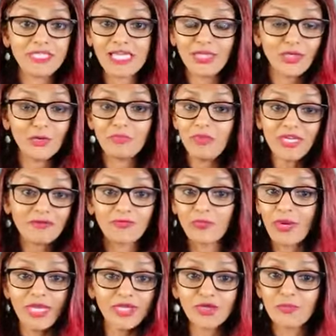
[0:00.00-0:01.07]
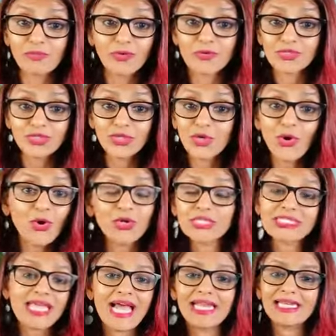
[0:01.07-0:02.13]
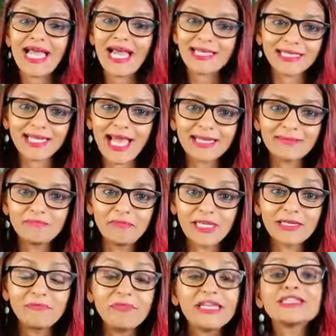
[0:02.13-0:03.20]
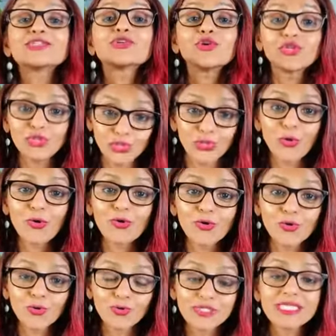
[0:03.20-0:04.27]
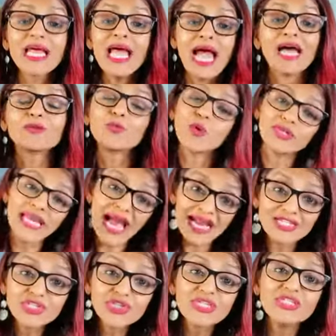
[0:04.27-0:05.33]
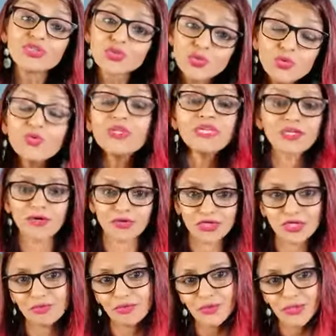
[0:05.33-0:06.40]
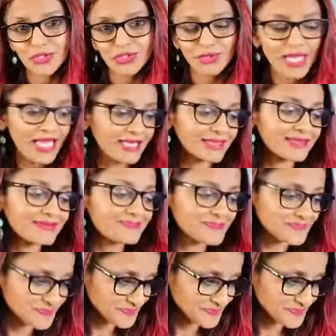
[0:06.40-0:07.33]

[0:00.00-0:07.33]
take your pick, weigh your pros and cons, and, and, and pick based on your goals and what actually truly contributes to health.